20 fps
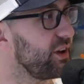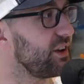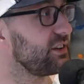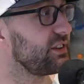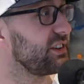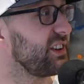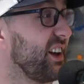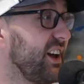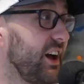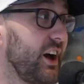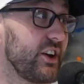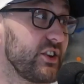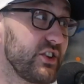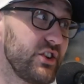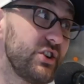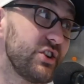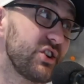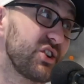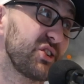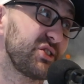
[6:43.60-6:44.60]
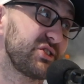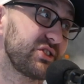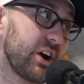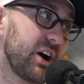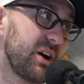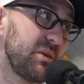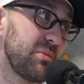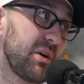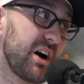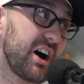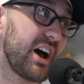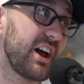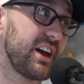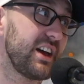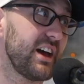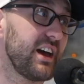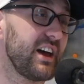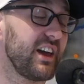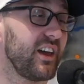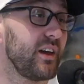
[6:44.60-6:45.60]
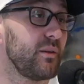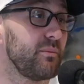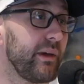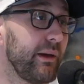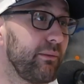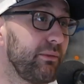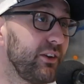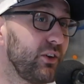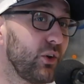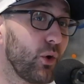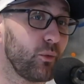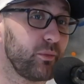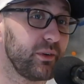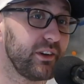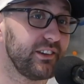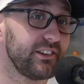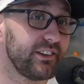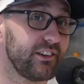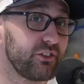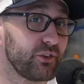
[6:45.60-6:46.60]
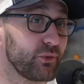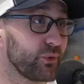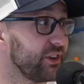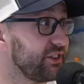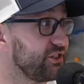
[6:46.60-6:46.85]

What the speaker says: weeks, a year has gone by, and maybe nobody's even